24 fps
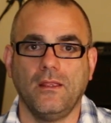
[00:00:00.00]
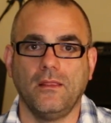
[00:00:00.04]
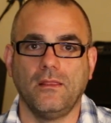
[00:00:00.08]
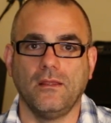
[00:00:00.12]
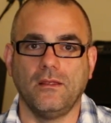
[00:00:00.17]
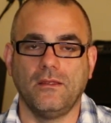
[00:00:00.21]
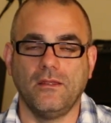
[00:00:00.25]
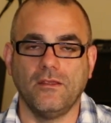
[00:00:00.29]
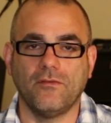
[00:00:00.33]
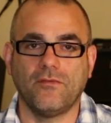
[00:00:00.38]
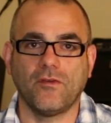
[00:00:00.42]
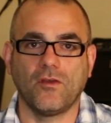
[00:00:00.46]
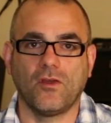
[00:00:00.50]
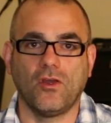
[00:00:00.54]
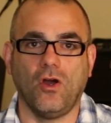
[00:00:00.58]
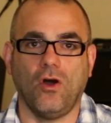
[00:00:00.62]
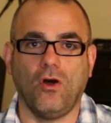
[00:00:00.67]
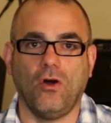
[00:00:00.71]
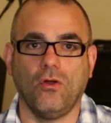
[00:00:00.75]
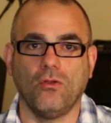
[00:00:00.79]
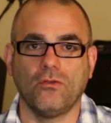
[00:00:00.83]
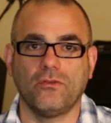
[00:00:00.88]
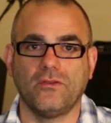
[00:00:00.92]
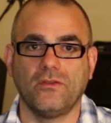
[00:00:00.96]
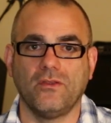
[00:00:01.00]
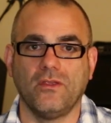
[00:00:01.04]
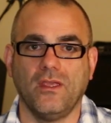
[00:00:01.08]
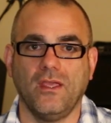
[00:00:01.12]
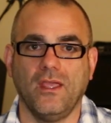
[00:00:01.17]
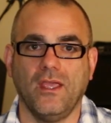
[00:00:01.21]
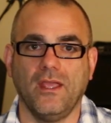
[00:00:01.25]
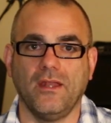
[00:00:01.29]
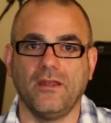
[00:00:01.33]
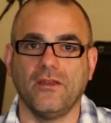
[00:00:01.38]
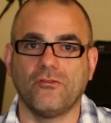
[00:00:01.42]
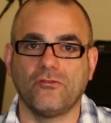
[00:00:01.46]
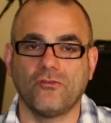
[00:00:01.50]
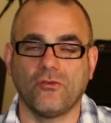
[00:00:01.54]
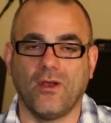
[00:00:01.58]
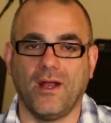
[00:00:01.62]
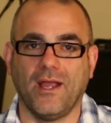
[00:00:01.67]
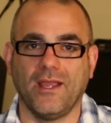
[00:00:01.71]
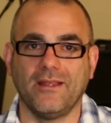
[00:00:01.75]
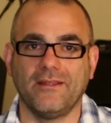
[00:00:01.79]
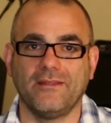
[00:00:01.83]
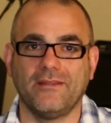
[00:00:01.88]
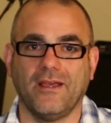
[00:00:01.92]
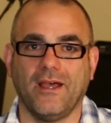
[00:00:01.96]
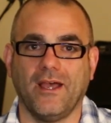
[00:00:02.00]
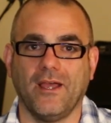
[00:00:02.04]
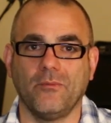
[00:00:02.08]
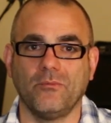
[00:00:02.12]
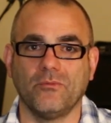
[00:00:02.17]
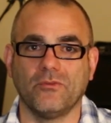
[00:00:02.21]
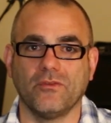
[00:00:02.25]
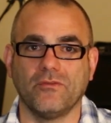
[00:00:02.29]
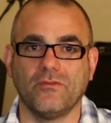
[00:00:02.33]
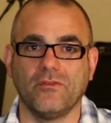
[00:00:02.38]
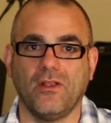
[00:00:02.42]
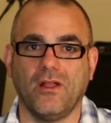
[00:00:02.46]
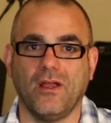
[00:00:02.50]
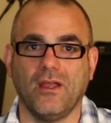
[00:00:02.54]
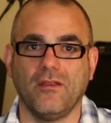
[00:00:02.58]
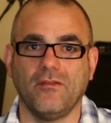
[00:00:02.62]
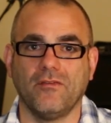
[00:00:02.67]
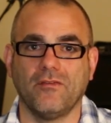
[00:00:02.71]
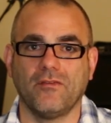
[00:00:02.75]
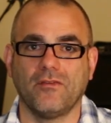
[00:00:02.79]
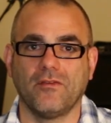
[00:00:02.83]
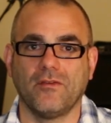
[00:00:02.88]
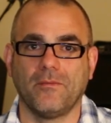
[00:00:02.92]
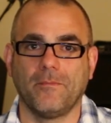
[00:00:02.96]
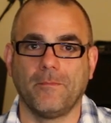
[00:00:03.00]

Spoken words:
the difficult and the trying times of life.